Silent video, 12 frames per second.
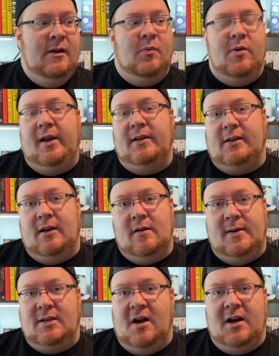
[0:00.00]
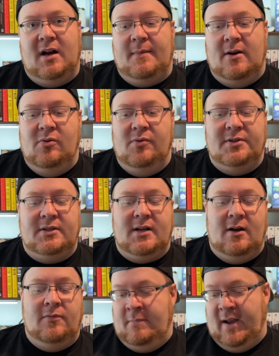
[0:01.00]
where you get to hear me talking about cool stuff.